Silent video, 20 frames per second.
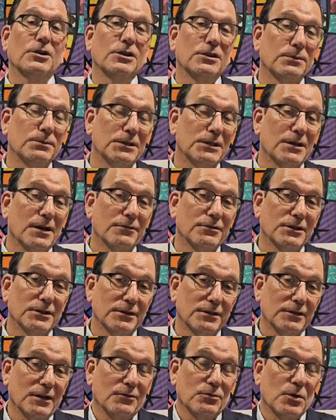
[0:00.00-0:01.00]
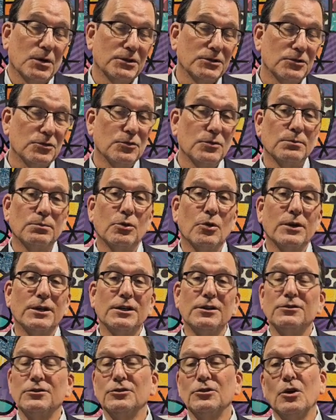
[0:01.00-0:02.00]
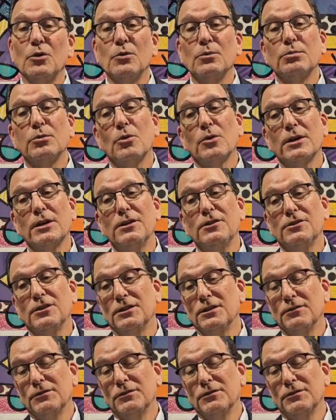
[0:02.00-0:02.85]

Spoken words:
You're gonna be covered. If you have one, two employees or no employees,